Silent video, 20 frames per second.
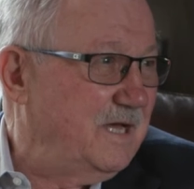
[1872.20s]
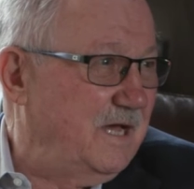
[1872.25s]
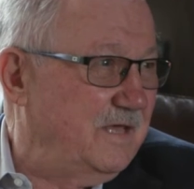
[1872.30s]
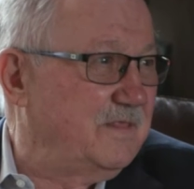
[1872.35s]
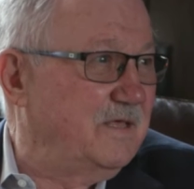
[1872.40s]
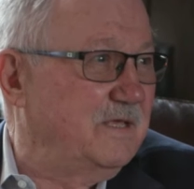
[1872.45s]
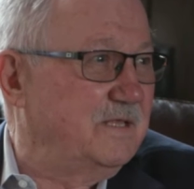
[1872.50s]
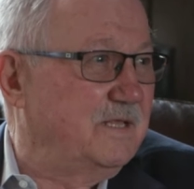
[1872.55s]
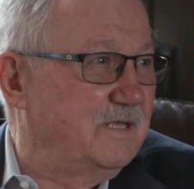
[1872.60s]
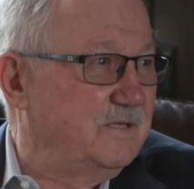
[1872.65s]
I
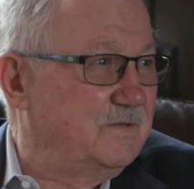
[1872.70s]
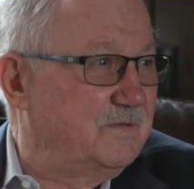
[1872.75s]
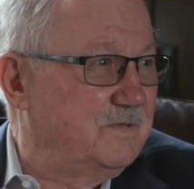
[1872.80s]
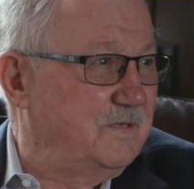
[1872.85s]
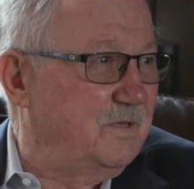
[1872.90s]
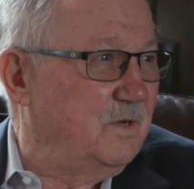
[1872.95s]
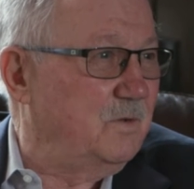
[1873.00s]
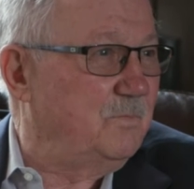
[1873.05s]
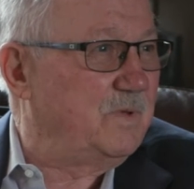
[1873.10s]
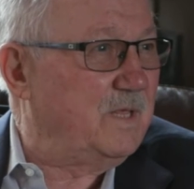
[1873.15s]
think that's
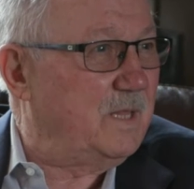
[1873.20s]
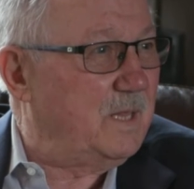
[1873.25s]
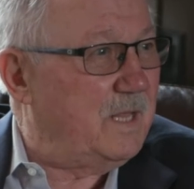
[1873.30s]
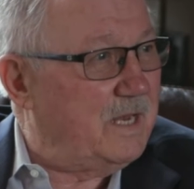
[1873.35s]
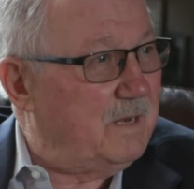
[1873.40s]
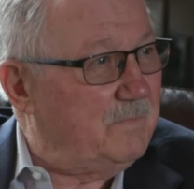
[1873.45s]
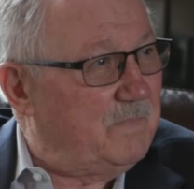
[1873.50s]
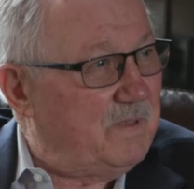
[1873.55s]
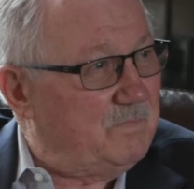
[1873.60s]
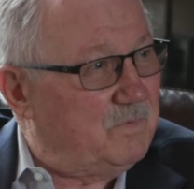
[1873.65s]
a lot
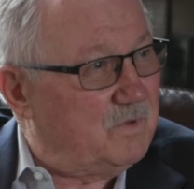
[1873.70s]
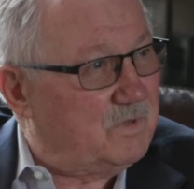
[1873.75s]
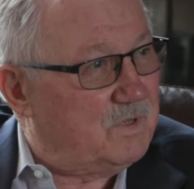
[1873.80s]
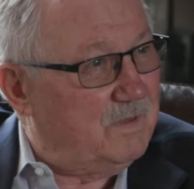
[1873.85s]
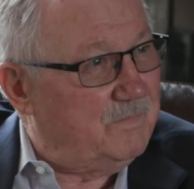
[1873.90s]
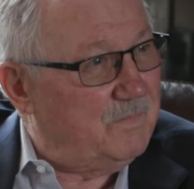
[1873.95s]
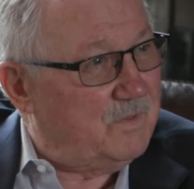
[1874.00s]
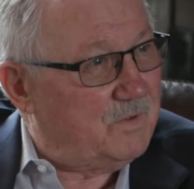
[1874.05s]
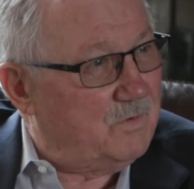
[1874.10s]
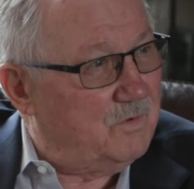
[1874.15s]
of people
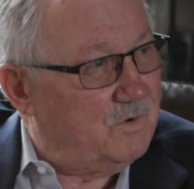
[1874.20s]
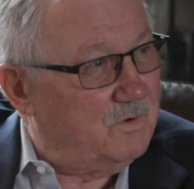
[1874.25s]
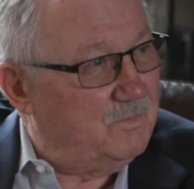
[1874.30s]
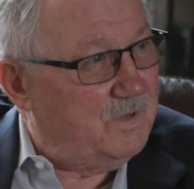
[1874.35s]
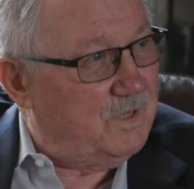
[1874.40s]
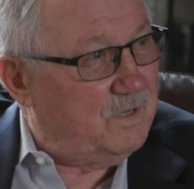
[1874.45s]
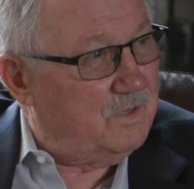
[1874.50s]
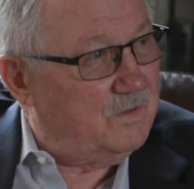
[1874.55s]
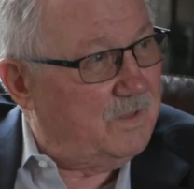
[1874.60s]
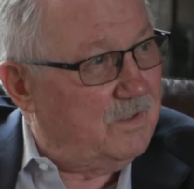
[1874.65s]
come to
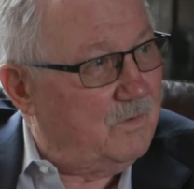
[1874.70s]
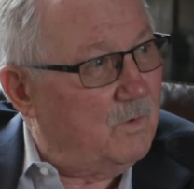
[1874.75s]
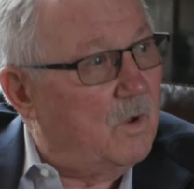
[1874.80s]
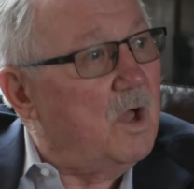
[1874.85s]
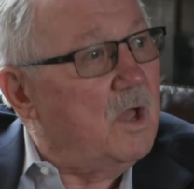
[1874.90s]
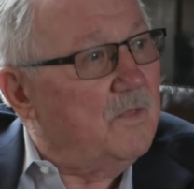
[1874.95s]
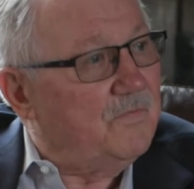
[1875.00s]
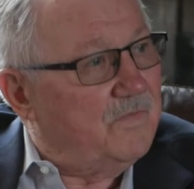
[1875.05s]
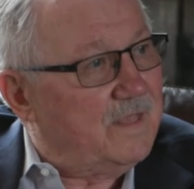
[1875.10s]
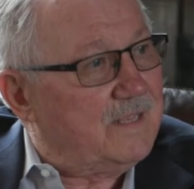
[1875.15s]
Korbel.
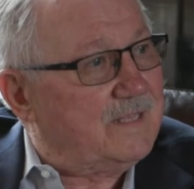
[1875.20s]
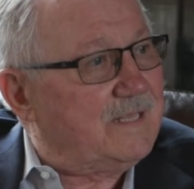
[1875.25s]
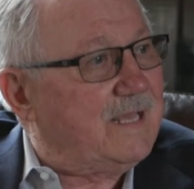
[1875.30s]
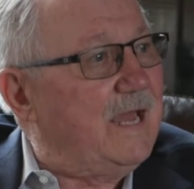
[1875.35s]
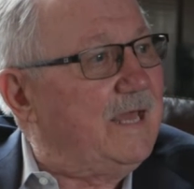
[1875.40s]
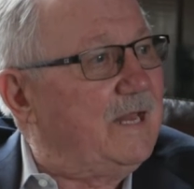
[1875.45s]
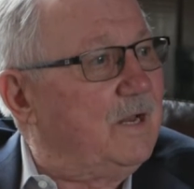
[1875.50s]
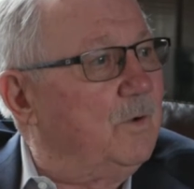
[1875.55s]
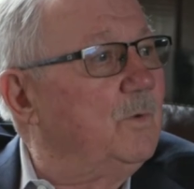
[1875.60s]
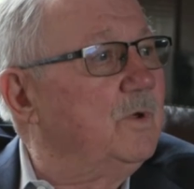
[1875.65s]
They
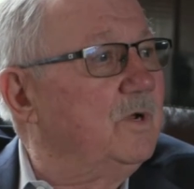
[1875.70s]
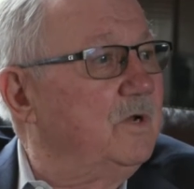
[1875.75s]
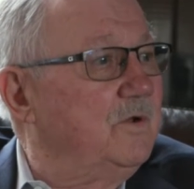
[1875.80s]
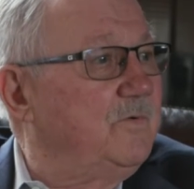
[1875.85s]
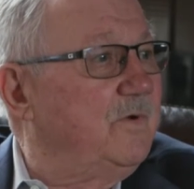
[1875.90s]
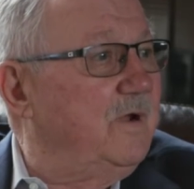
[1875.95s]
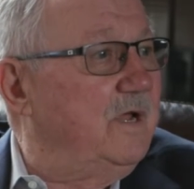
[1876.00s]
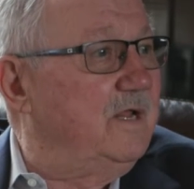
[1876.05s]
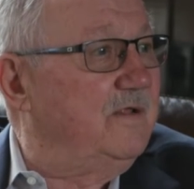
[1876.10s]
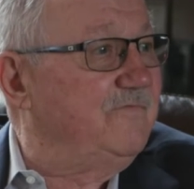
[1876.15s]
kind of want to
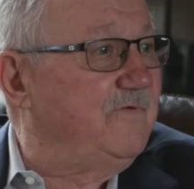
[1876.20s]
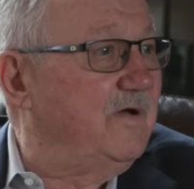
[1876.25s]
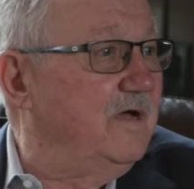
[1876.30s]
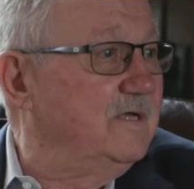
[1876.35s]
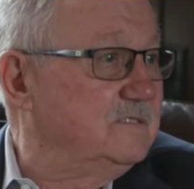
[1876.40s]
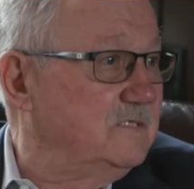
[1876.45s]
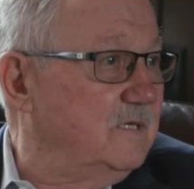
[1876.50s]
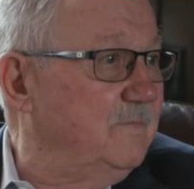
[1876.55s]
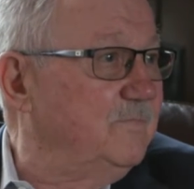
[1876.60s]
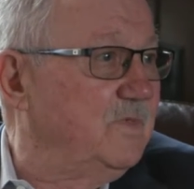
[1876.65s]
try to
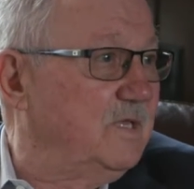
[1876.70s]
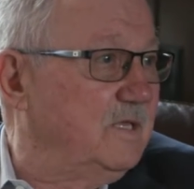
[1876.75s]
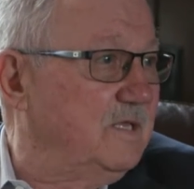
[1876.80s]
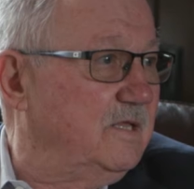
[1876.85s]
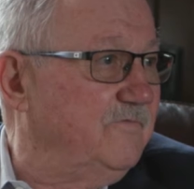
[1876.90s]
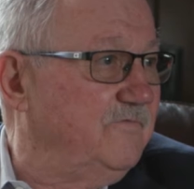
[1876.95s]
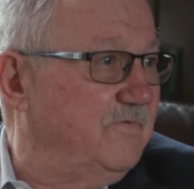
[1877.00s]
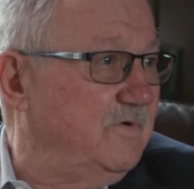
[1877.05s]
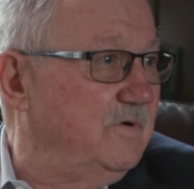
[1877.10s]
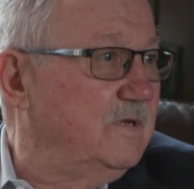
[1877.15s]
find something
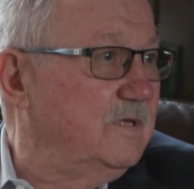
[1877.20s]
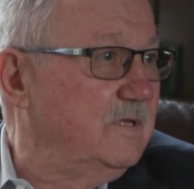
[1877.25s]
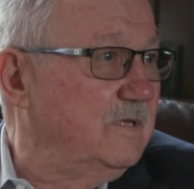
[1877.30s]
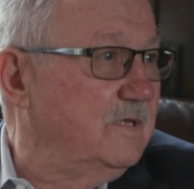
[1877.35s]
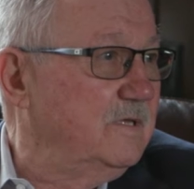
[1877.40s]
different.